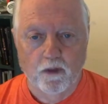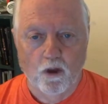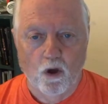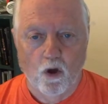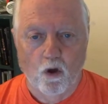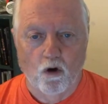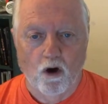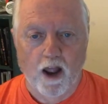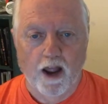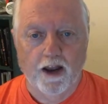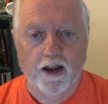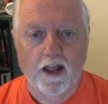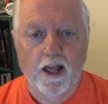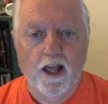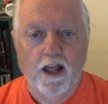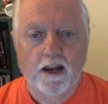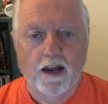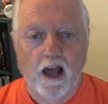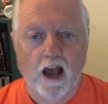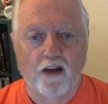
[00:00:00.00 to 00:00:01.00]
All right.
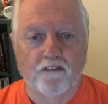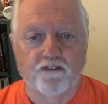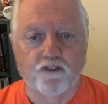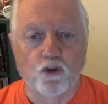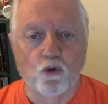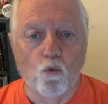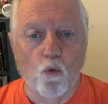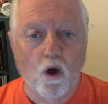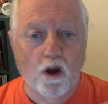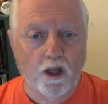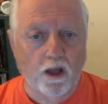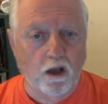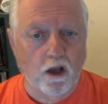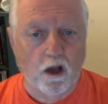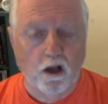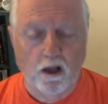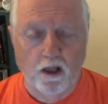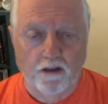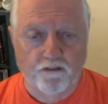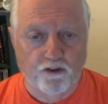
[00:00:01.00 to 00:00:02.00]
Now, if you want
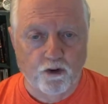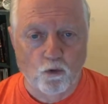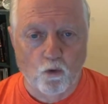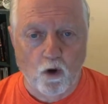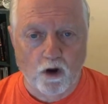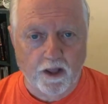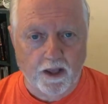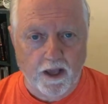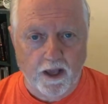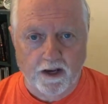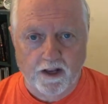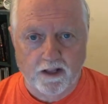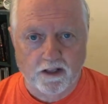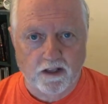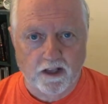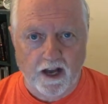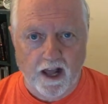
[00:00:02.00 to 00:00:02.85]
to get into